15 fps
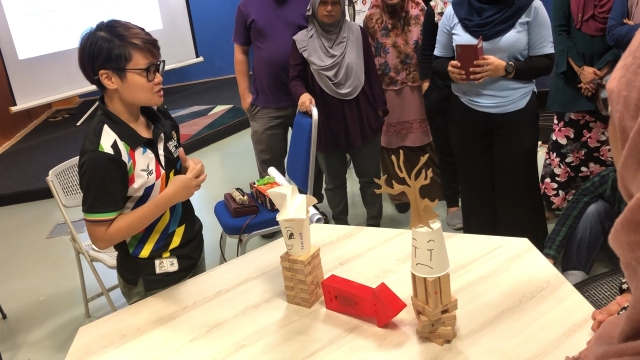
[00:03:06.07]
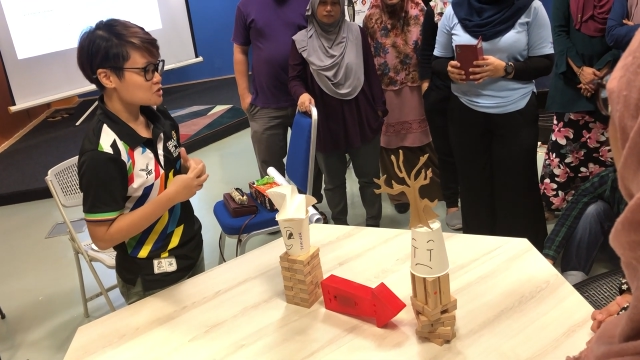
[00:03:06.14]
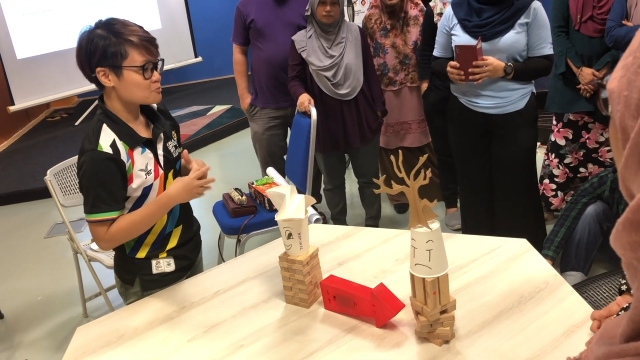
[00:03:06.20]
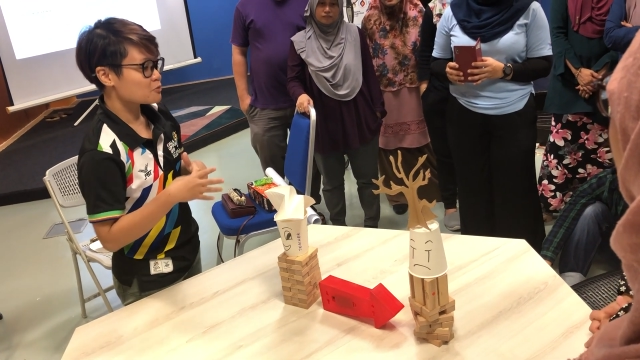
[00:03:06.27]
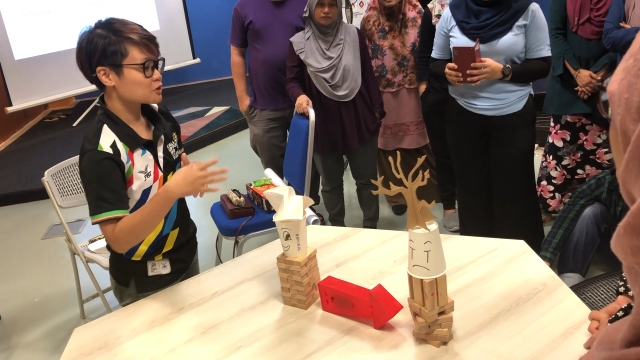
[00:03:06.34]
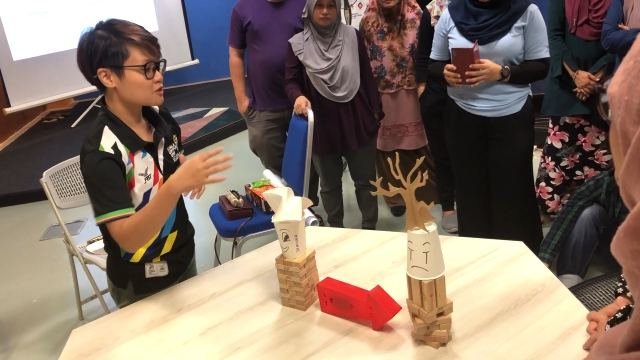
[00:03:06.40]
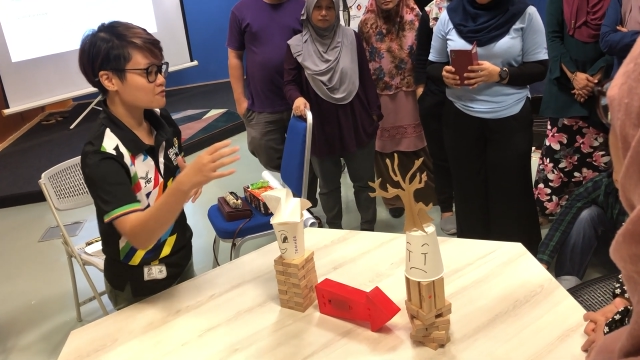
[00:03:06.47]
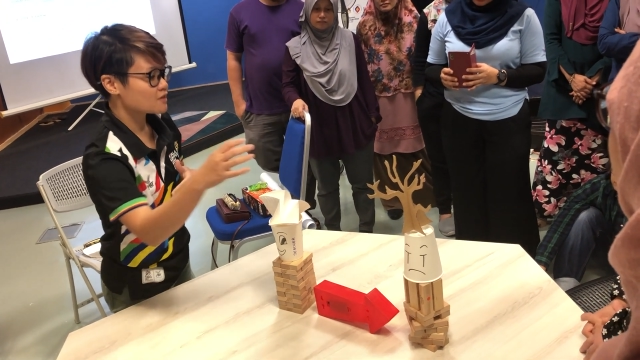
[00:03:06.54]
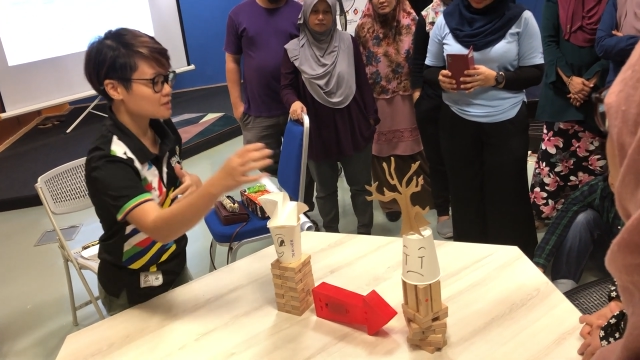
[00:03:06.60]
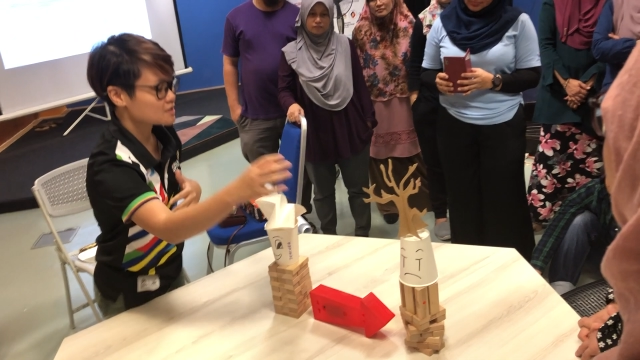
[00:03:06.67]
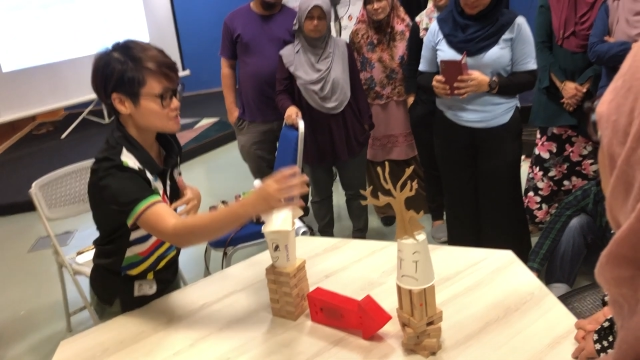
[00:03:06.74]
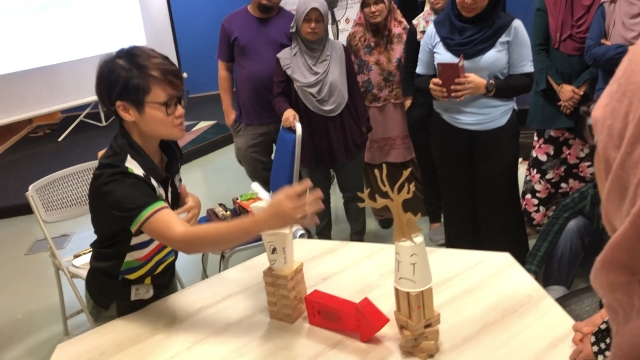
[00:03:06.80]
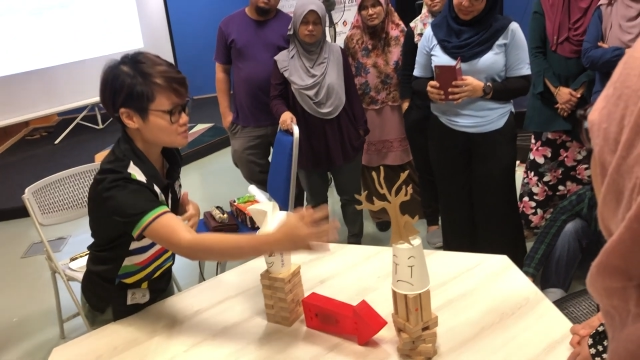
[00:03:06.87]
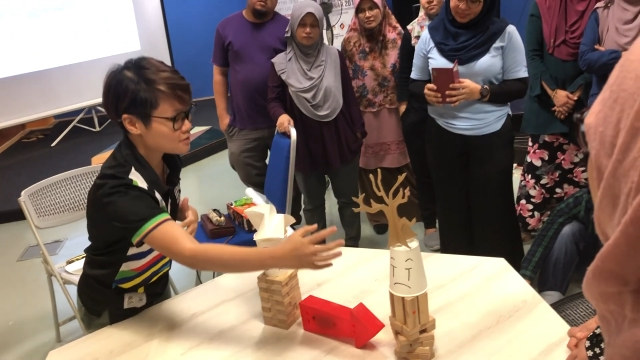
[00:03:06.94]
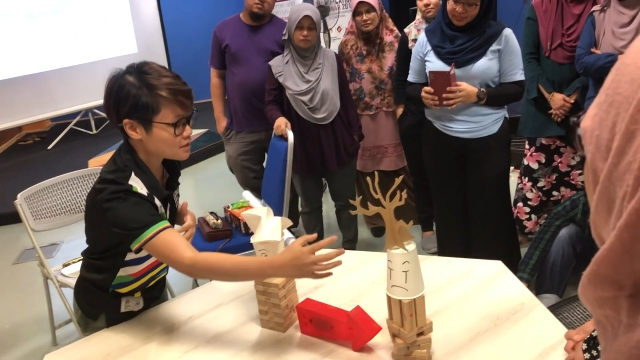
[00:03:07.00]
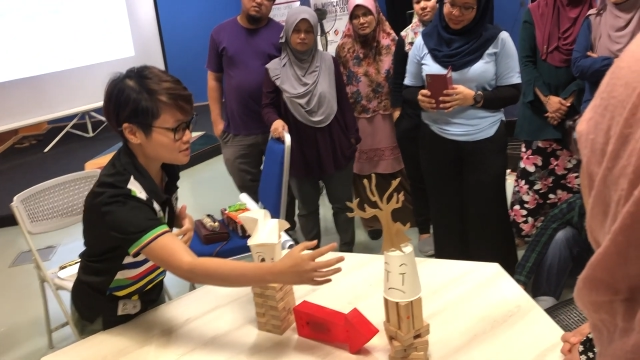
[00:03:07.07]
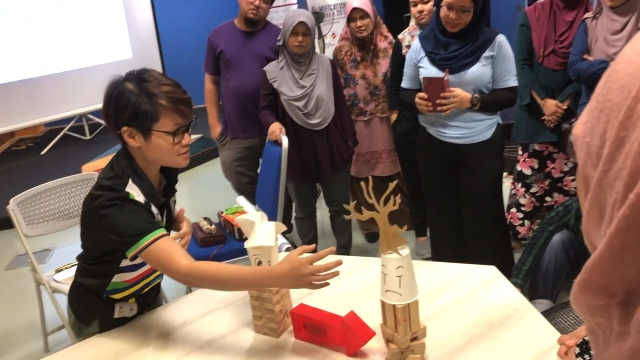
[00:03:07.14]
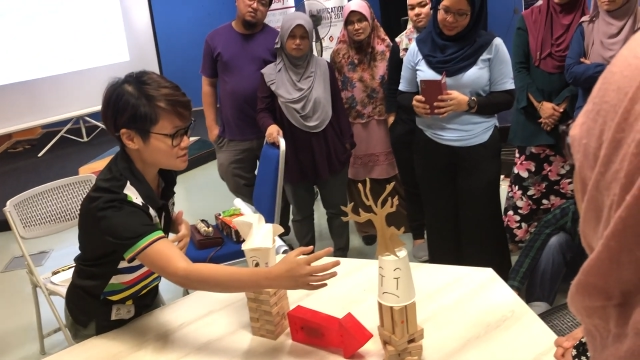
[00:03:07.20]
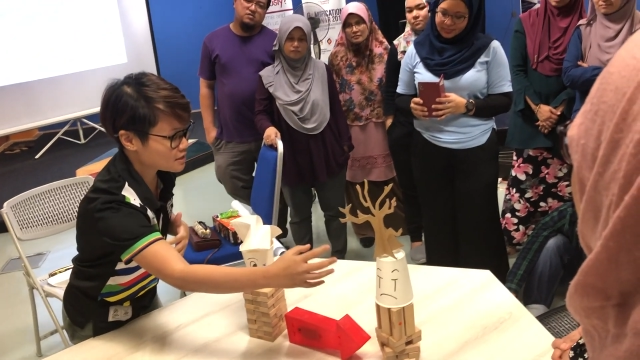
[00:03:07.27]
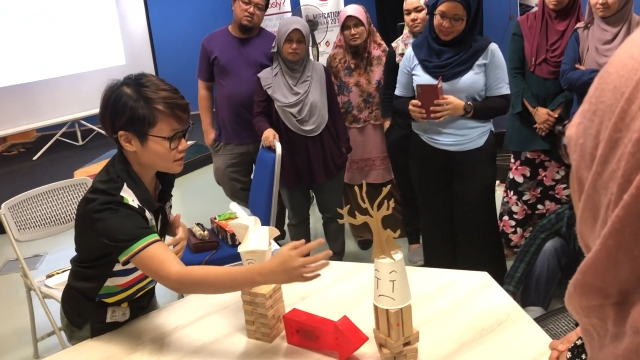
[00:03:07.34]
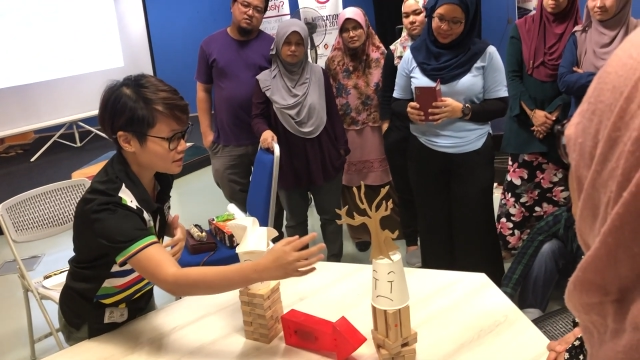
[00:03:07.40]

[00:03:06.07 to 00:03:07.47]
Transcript: to motivate the students